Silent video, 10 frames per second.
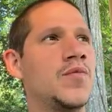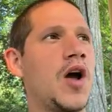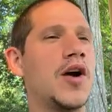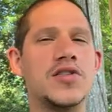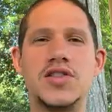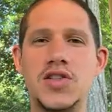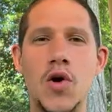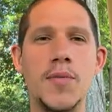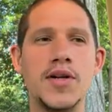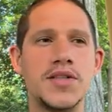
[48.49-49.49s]
are
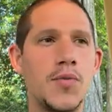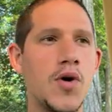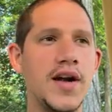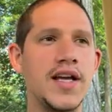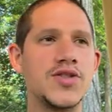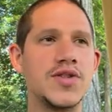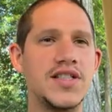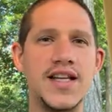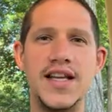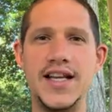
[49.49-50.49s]
so much more
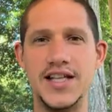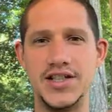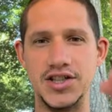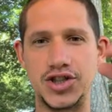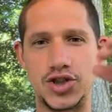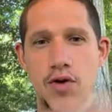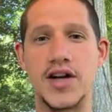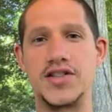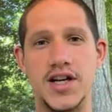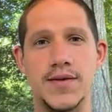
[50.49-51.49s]
interested in
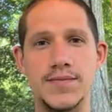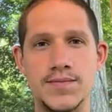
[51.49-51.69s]
destruction,